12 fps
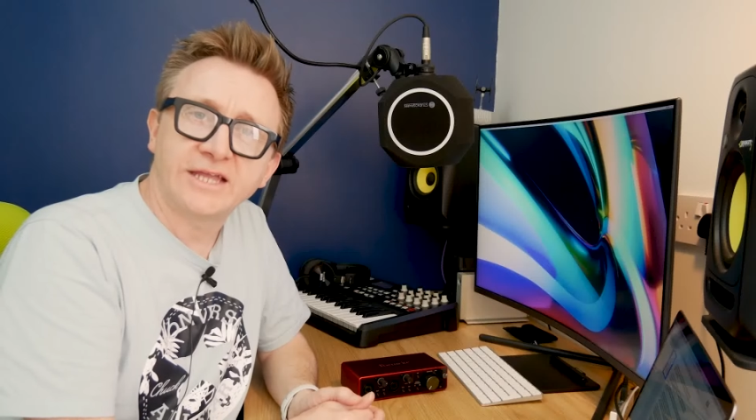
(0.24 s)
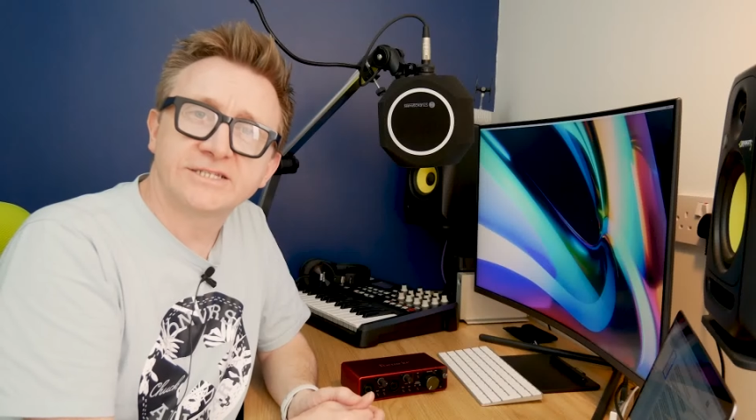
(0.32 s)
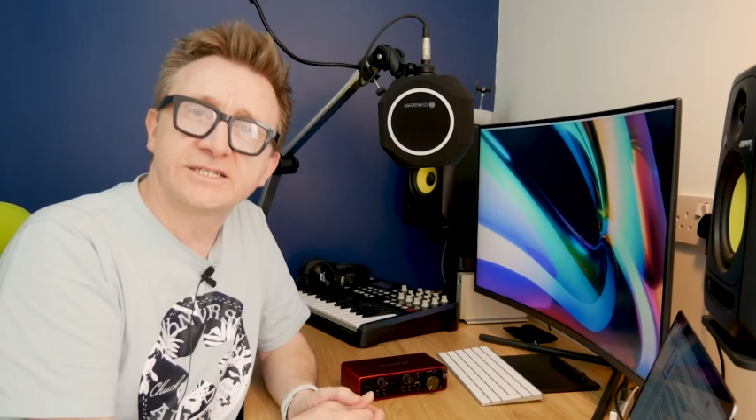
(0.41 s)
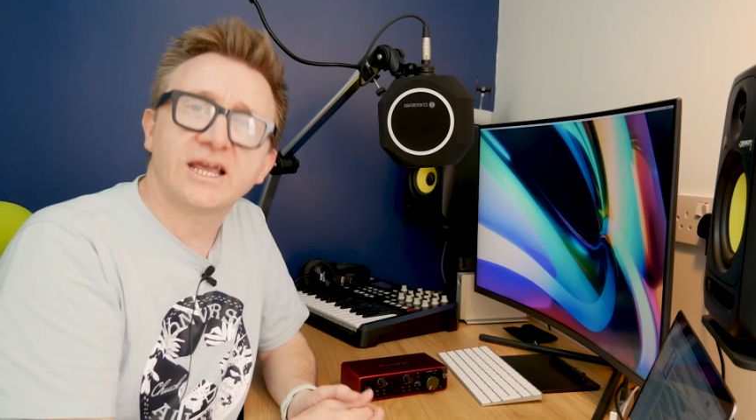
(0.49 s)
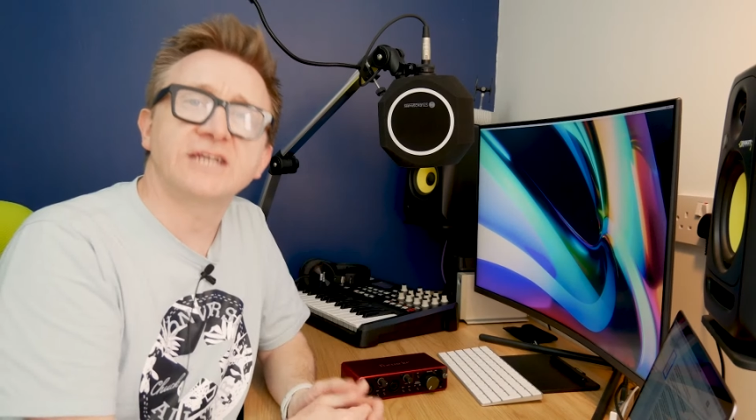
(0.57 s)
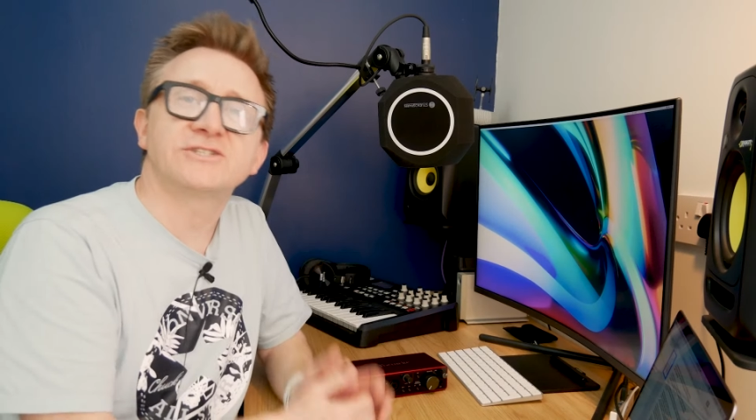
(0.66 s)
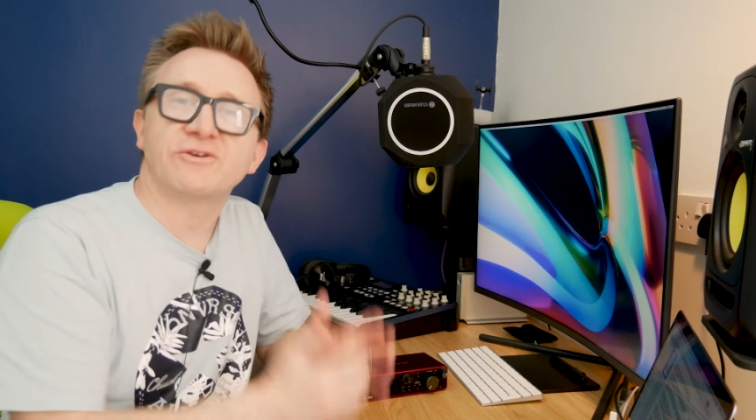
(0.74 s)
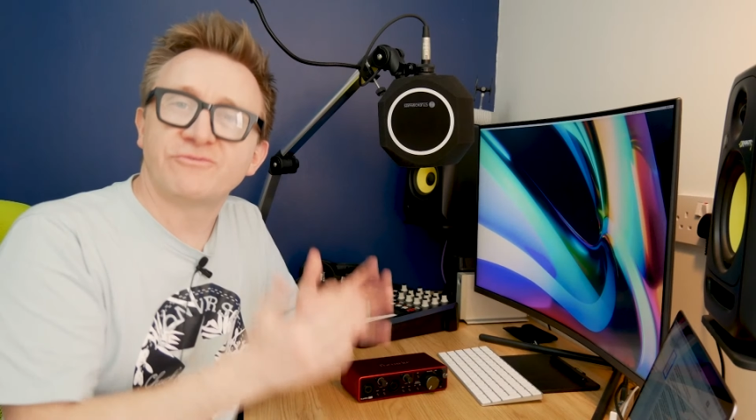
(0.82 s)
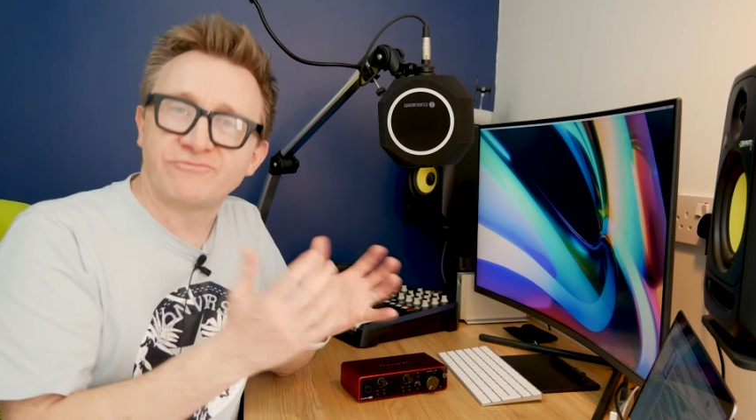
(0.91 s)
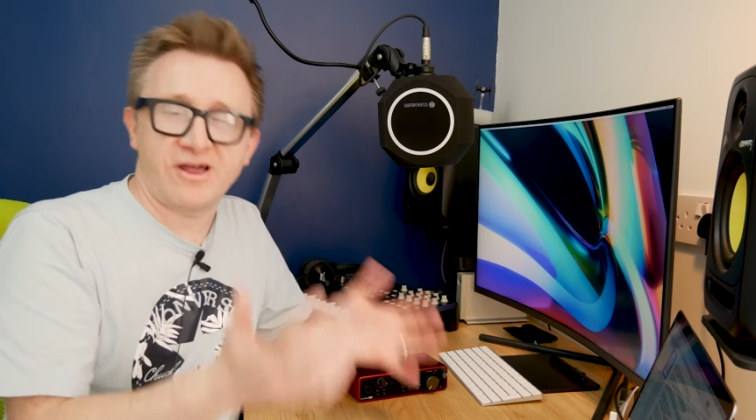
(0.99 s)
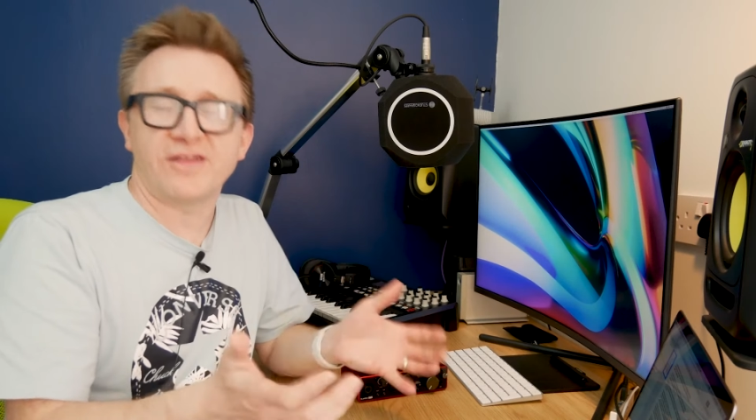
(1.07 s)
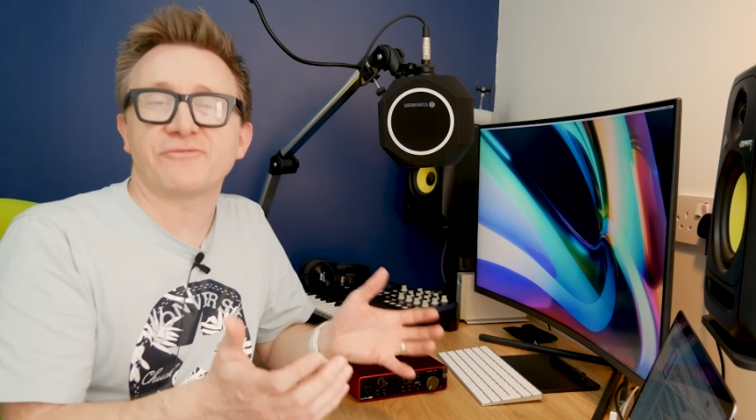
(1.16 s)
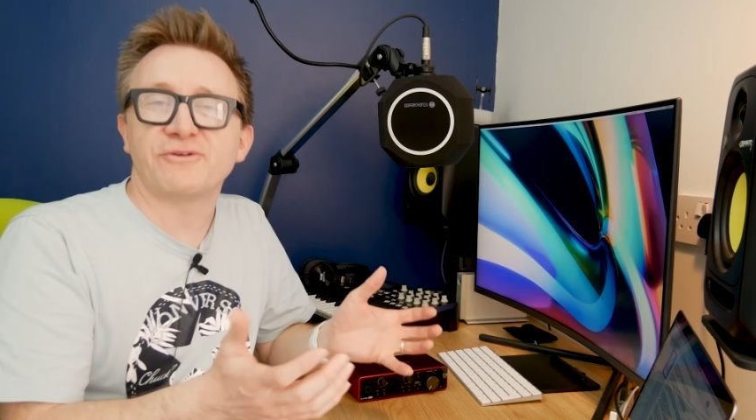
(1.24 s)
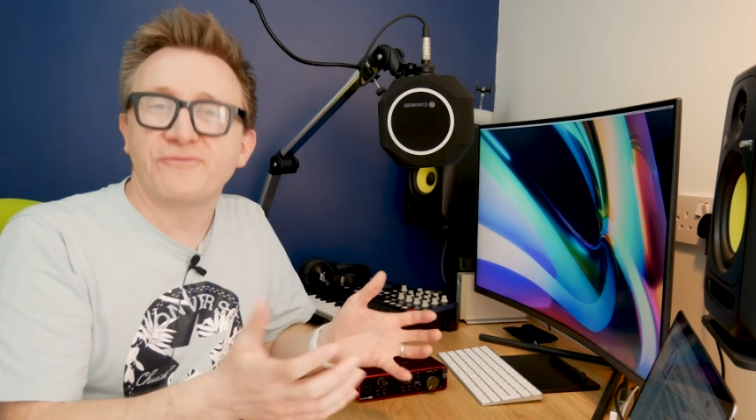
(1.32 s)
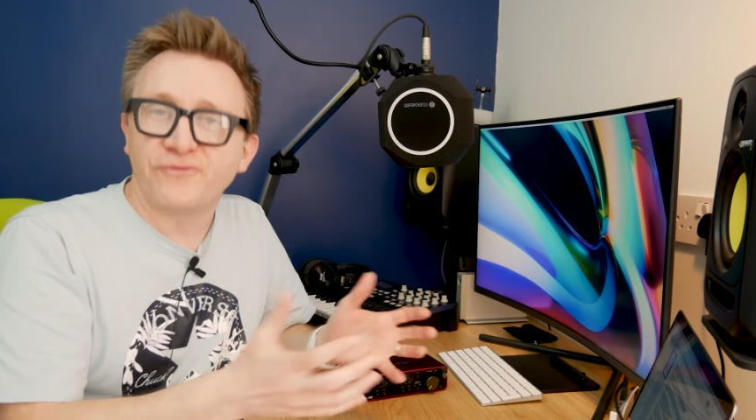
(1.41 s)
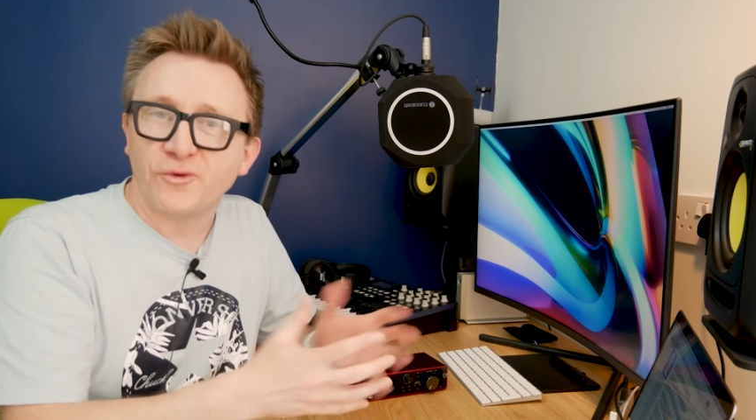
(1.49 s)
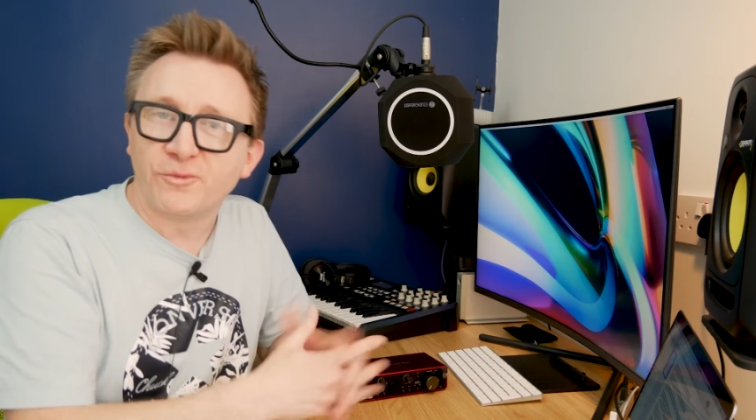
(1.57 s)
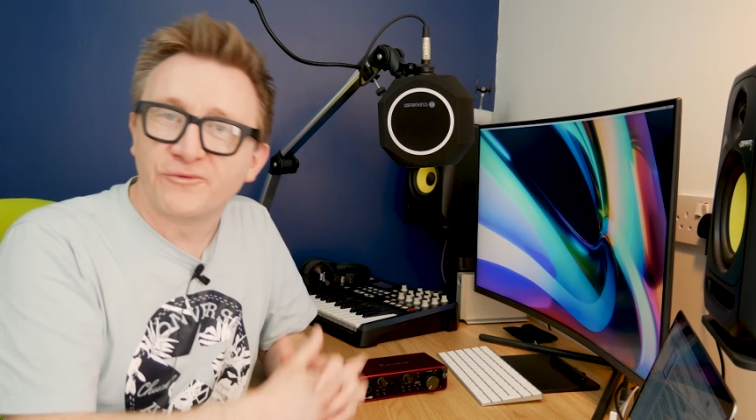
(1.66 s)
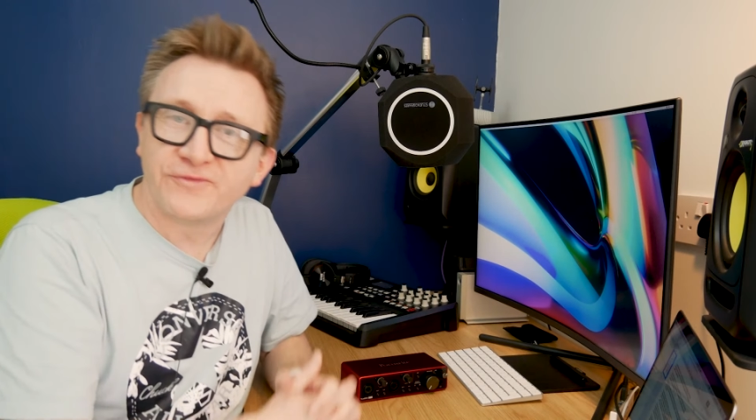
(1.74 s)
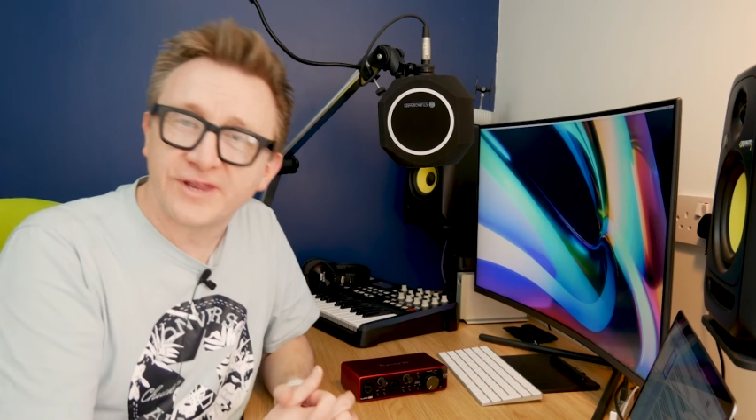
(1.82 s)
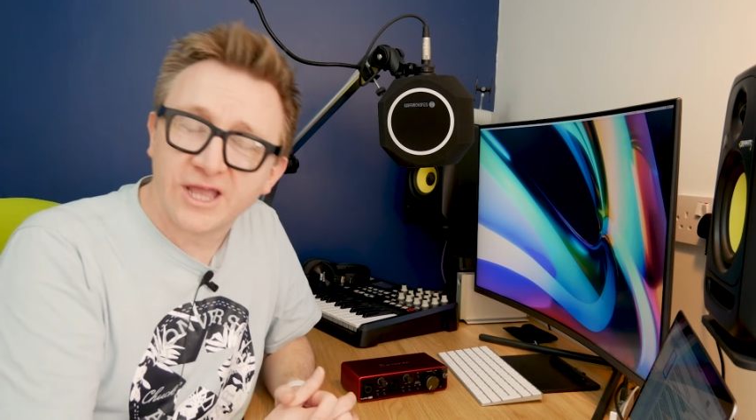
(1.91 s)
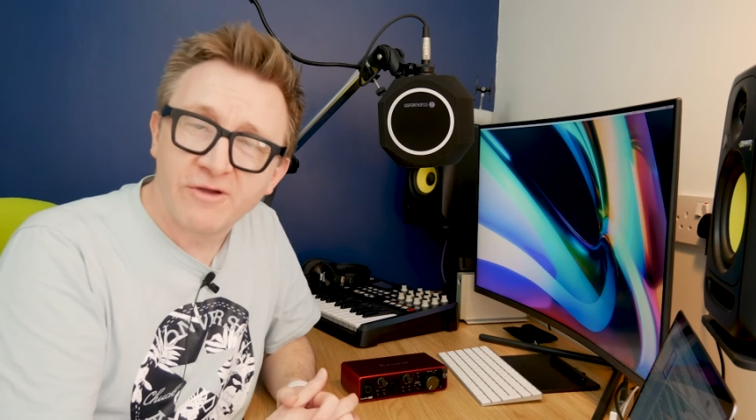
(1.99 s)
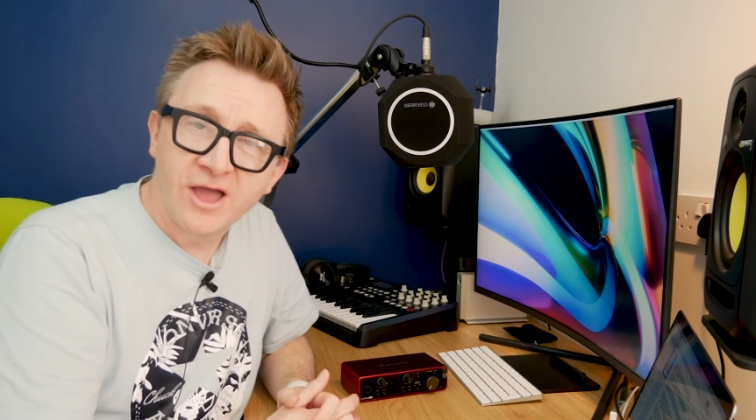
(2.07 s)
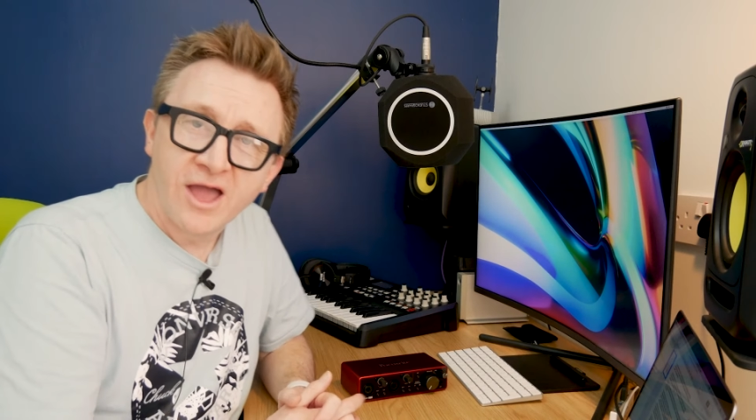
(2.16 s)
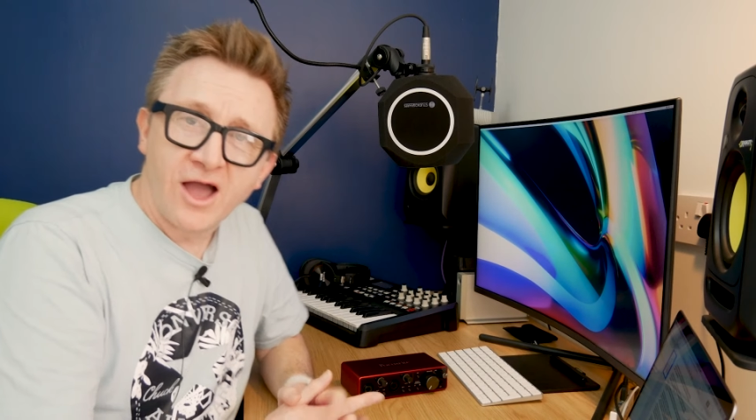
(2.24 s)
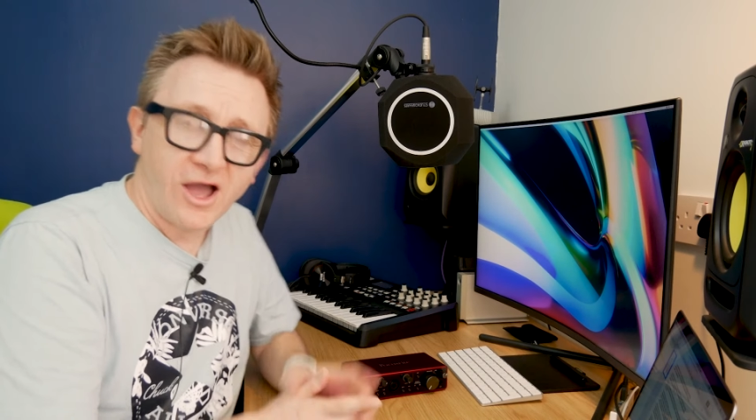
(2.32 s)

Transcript: In today's rather informal video,